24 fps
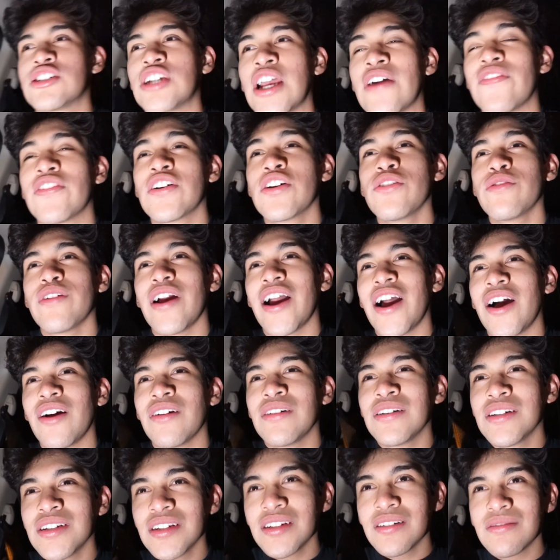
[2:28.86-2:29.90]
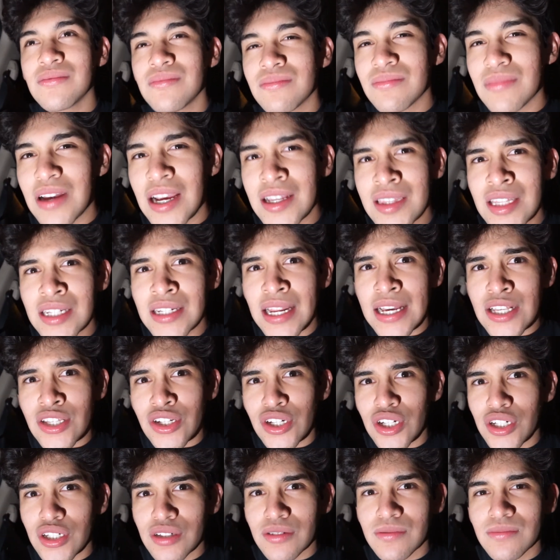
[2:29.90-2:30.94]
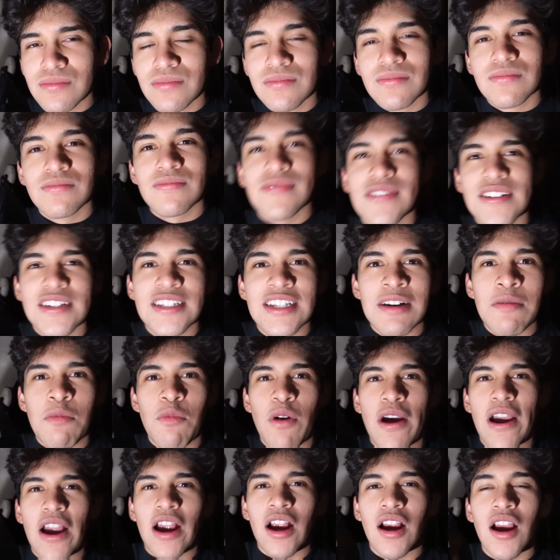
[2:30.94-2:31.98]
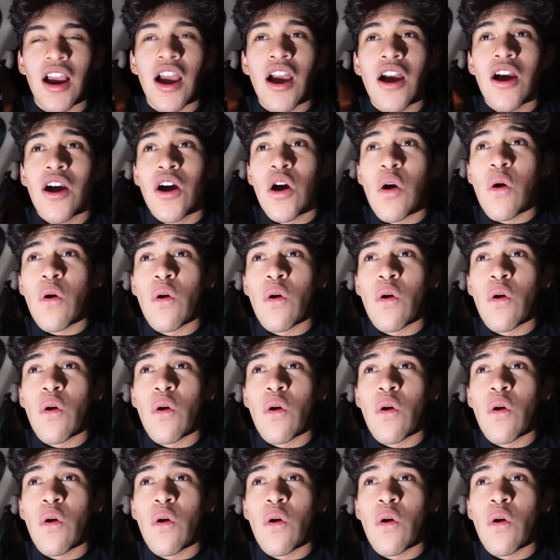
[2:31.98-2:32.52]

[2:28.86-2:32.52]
driving around in the desert somewhere you